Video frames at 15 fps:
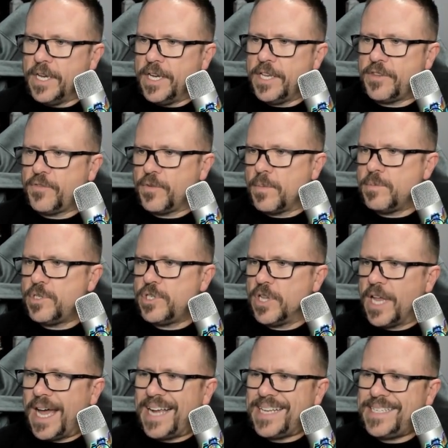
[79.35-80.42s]
It's from
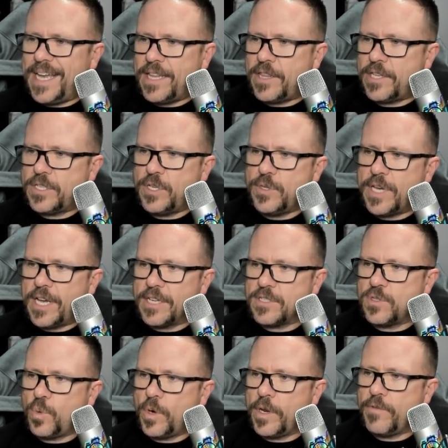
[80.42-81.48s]
July 10th,
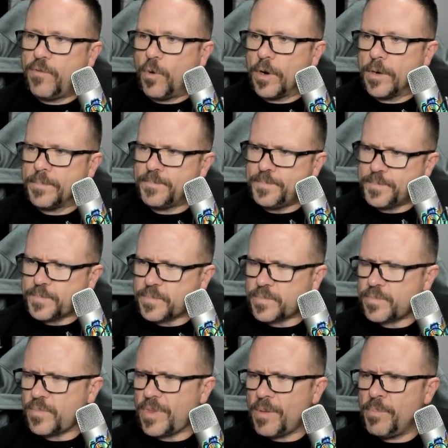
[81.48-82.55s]
2024,
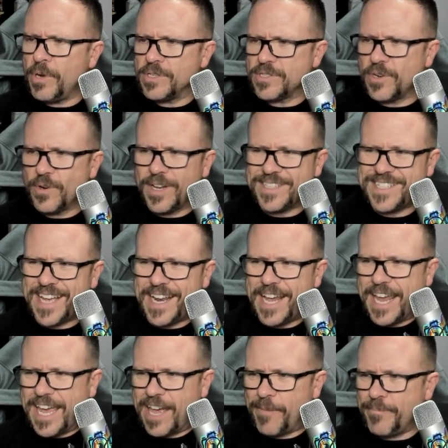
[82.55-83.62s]
posted around 10
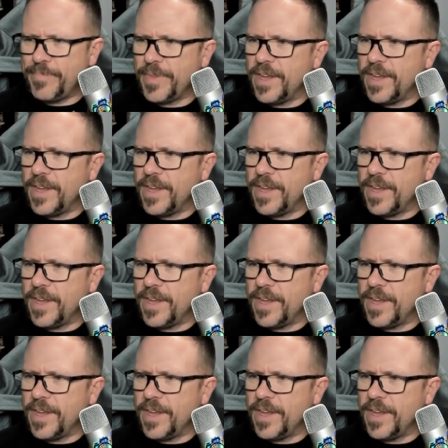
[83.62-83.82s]
a.m.